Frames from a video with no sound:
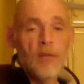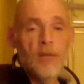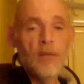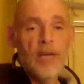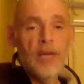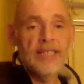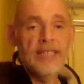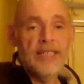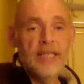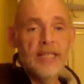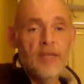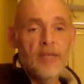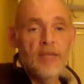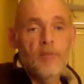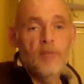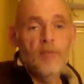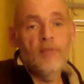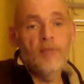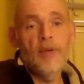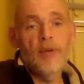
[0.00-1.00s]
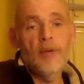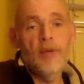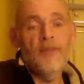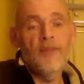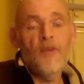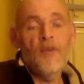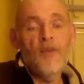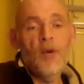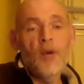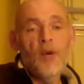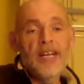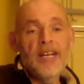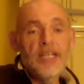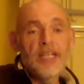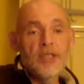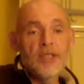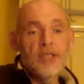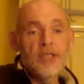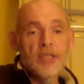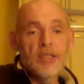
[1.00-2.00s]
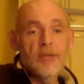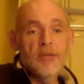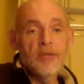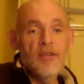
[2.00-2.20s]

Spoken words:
The way I see it, we're fallen angels.